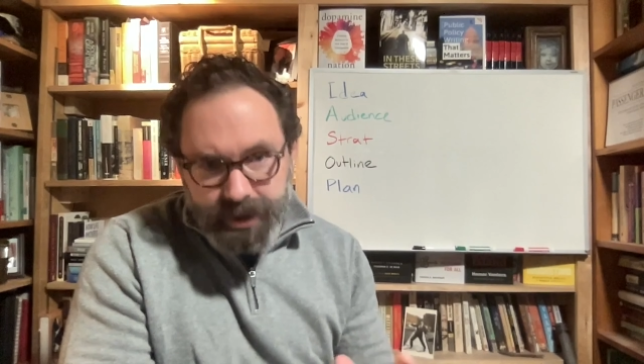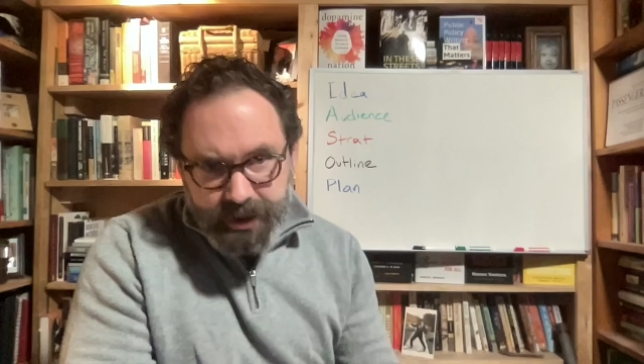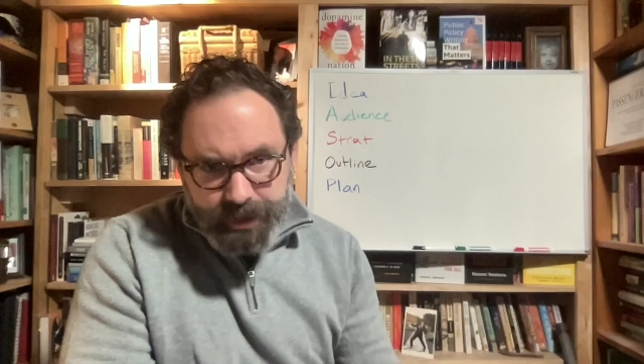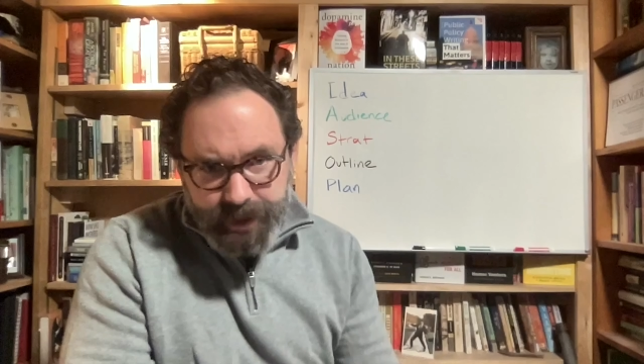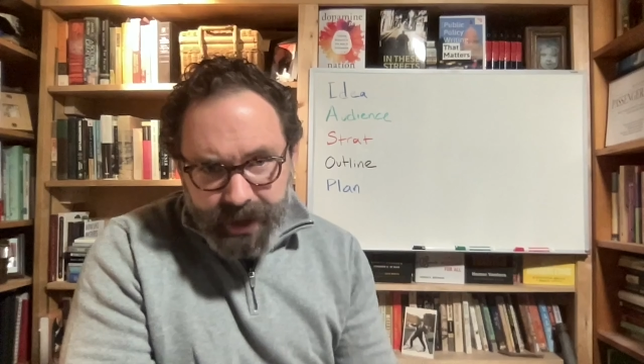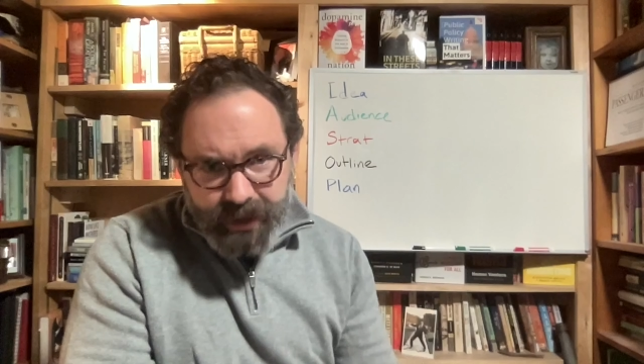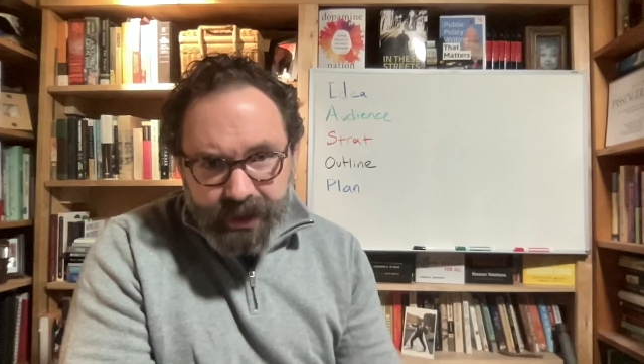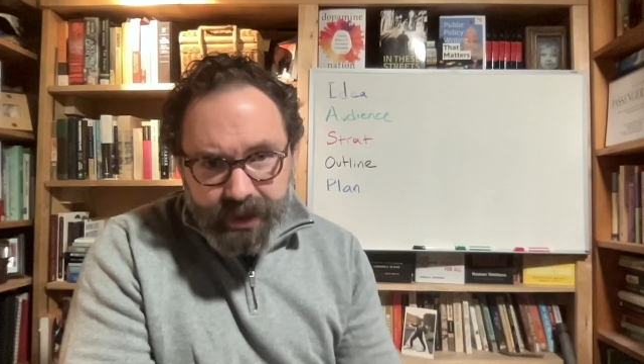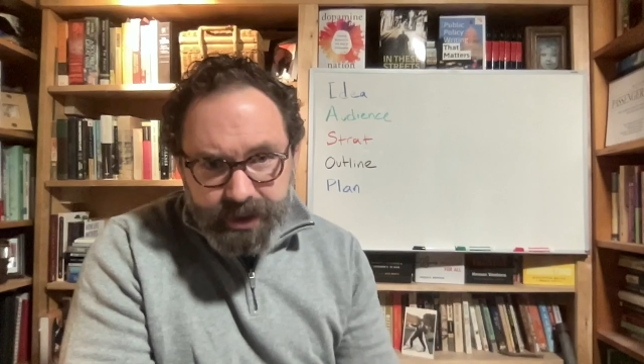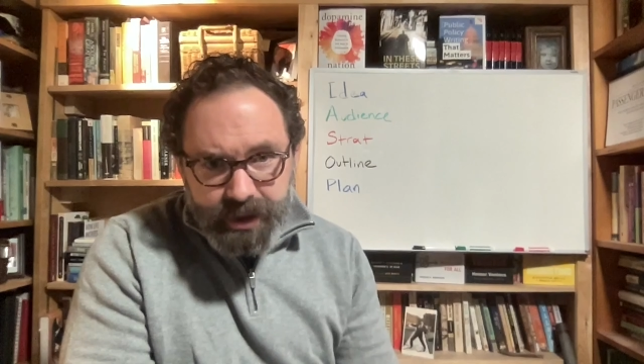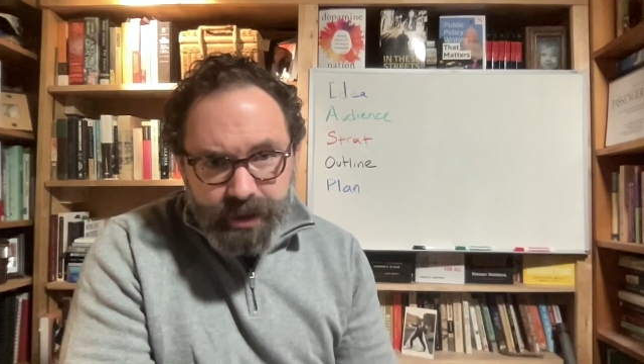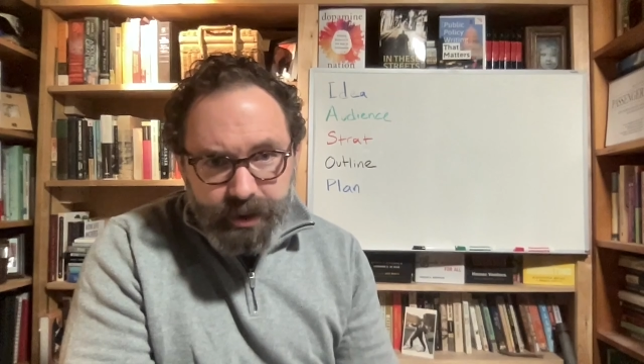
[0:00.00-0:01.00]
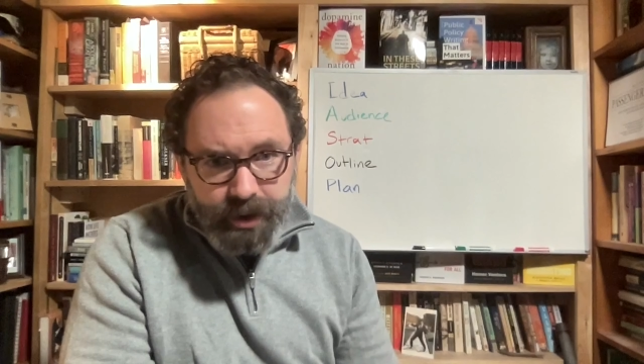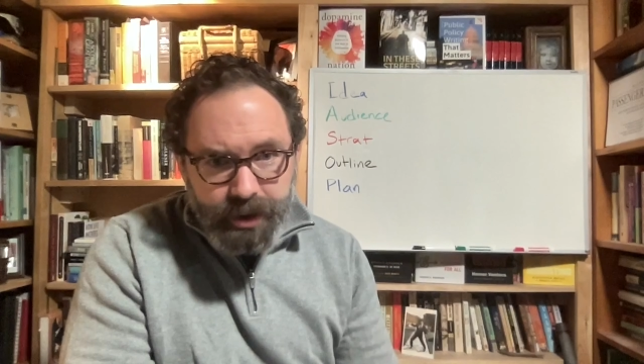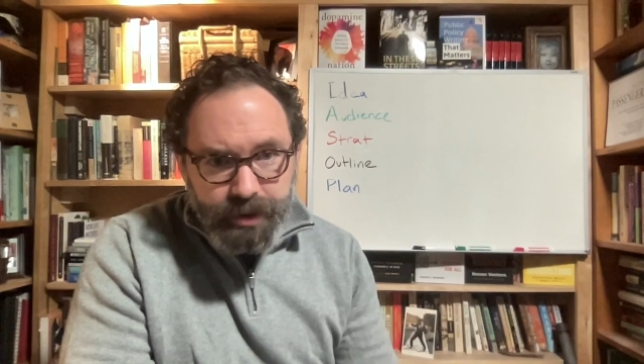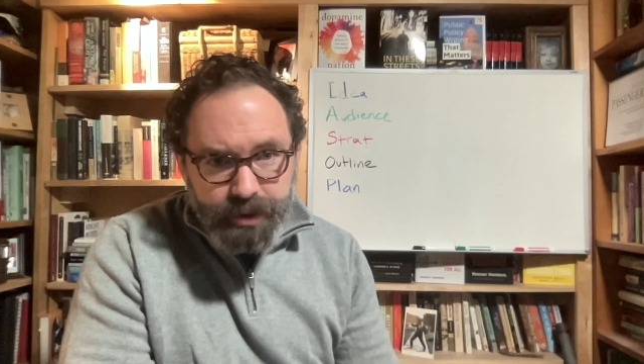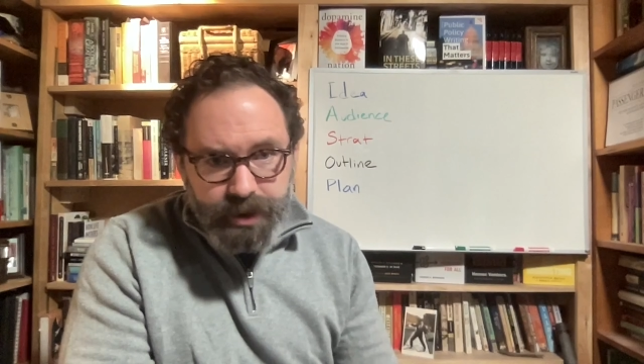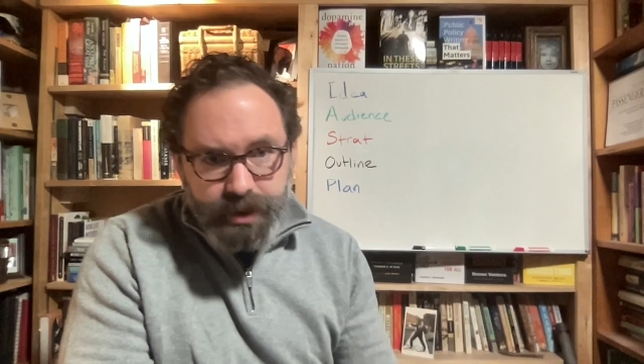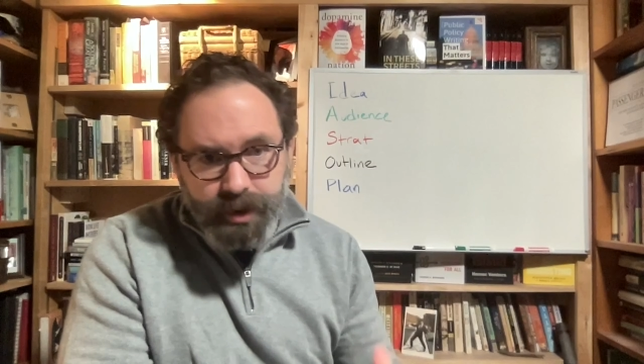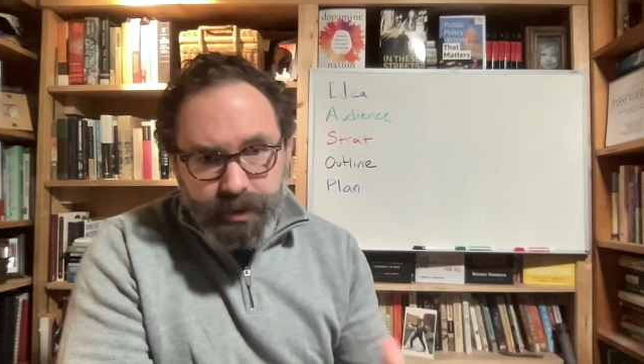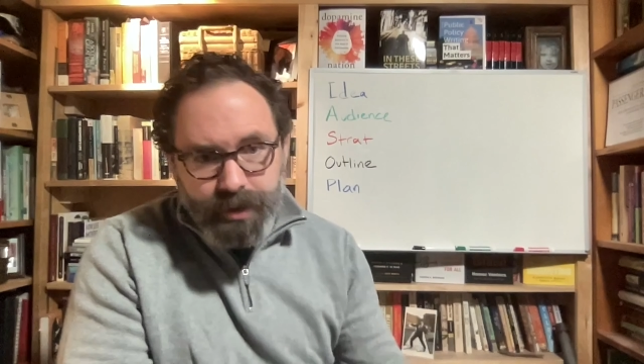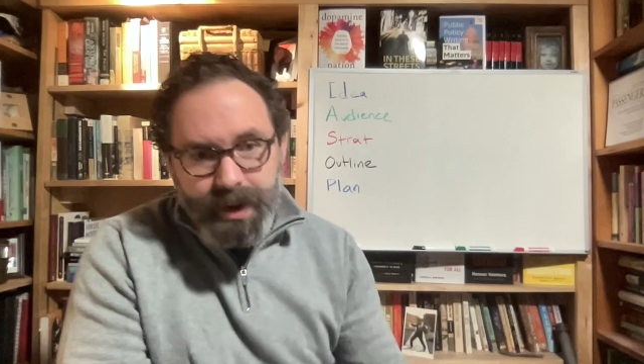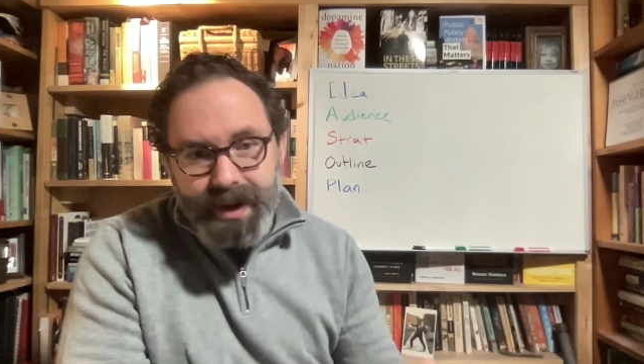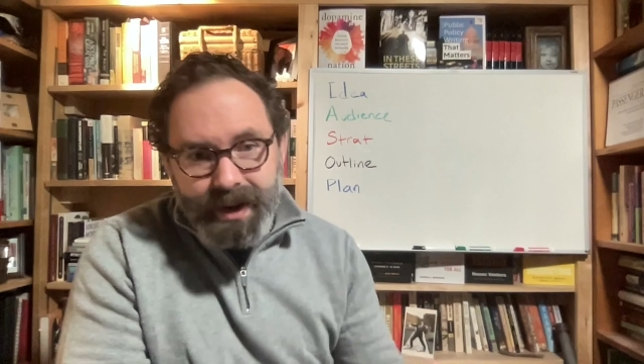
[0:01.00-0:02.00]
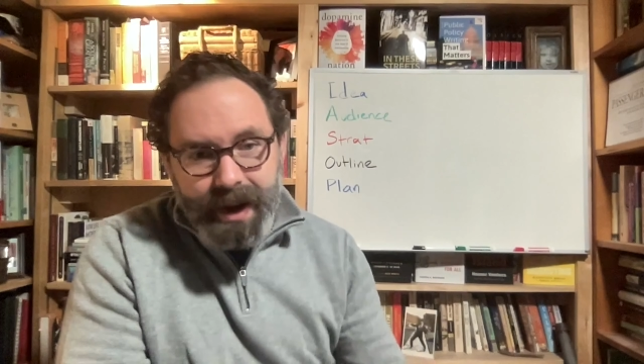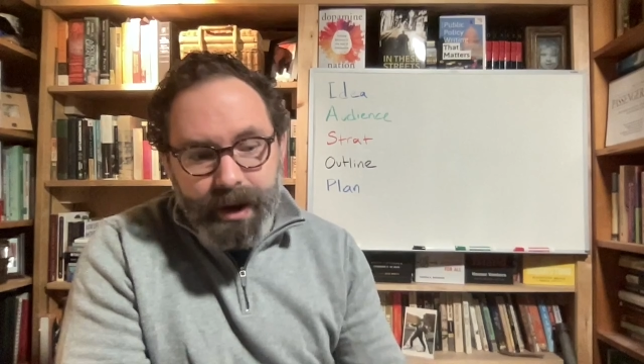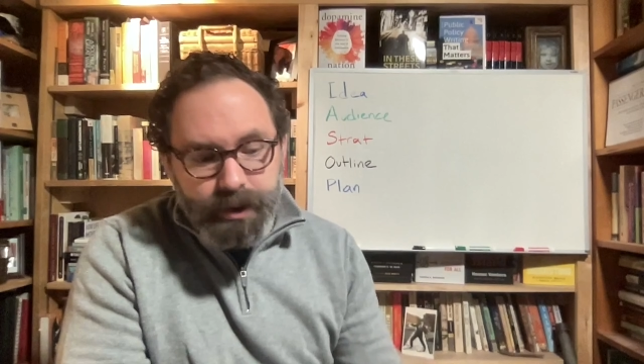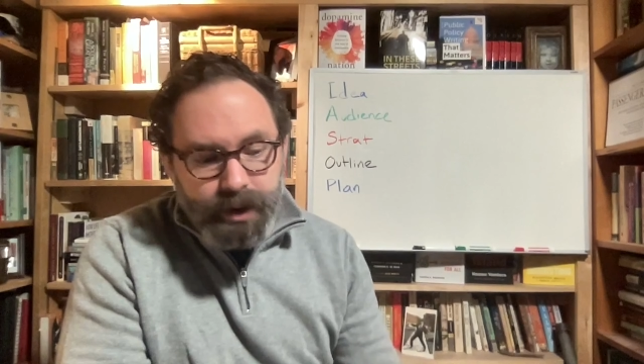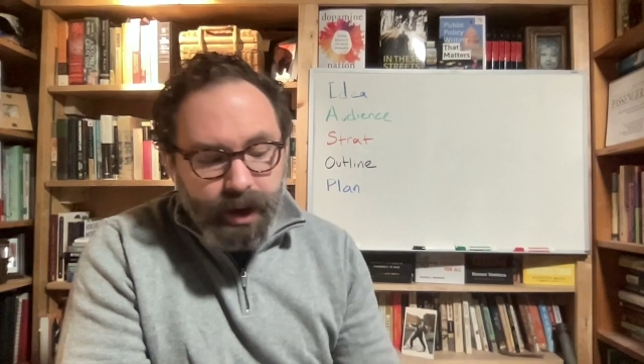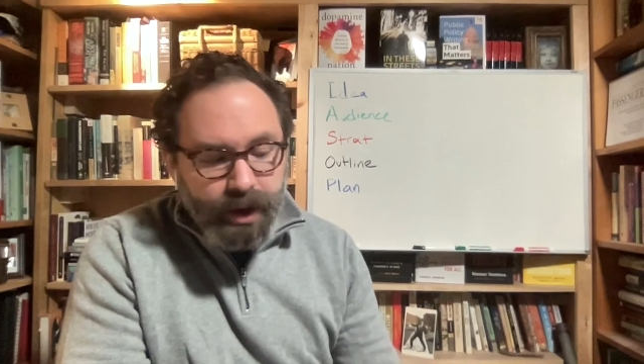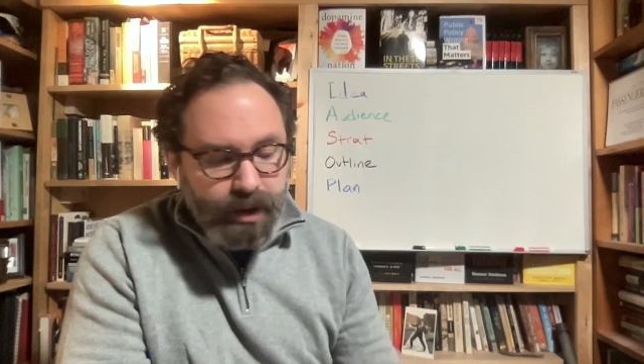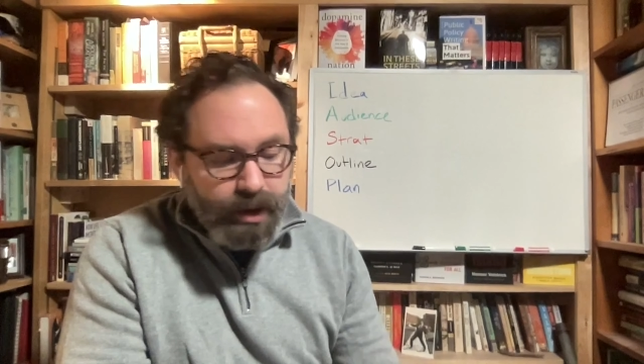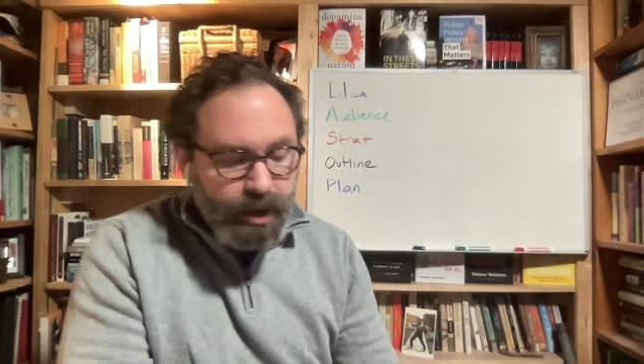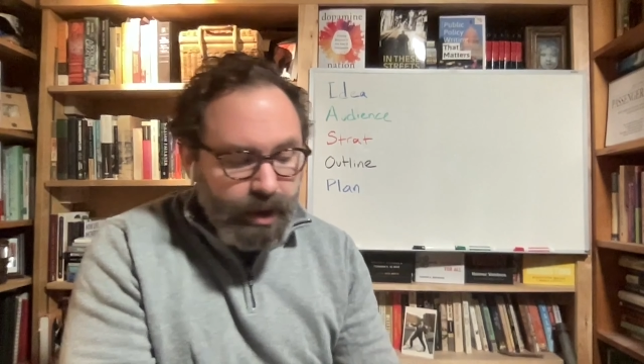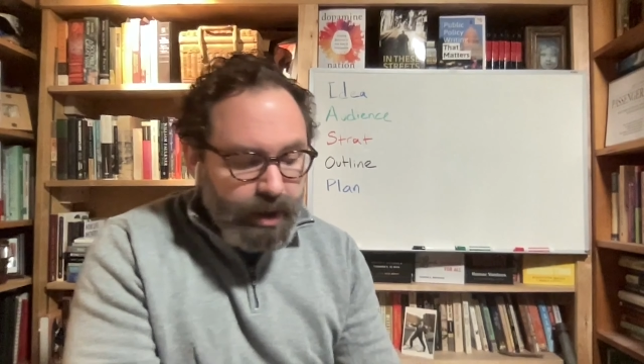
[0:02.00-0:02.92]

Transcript: and some techniques that you can use to create an outline